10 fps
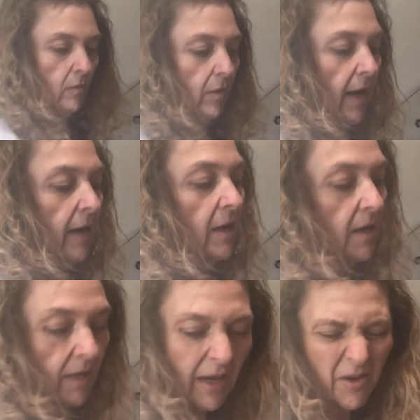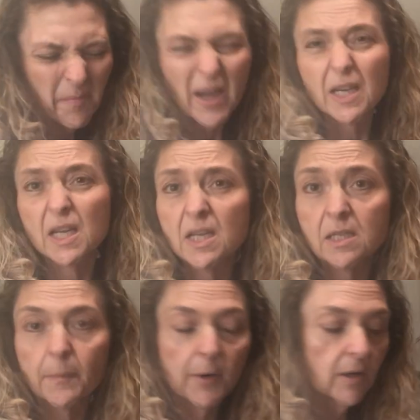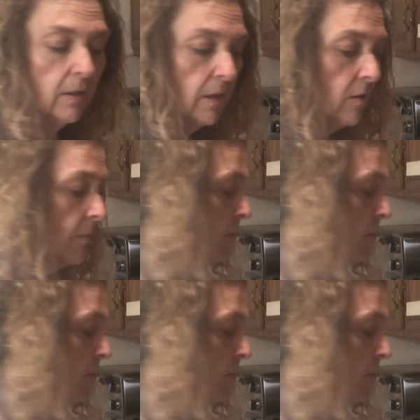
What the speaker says: Okay, now you might need to put a little